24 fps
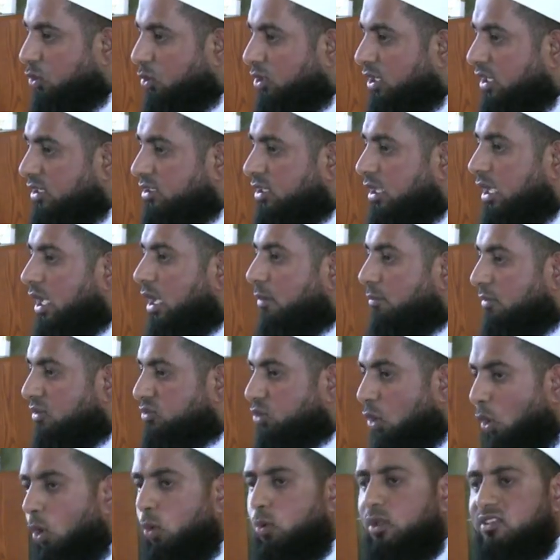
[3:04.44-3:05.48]
student must
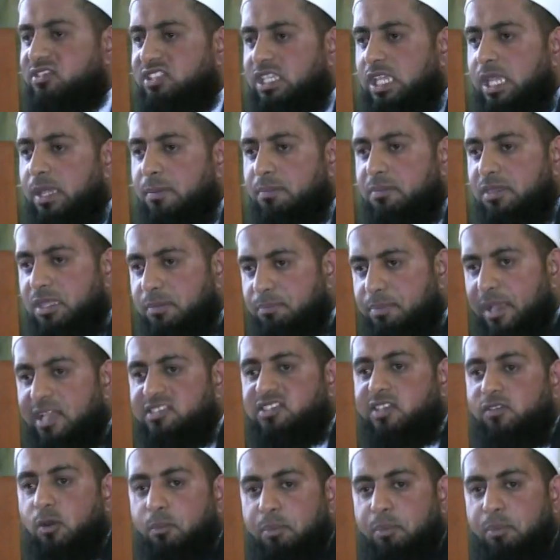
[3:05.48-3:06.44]
always keep the best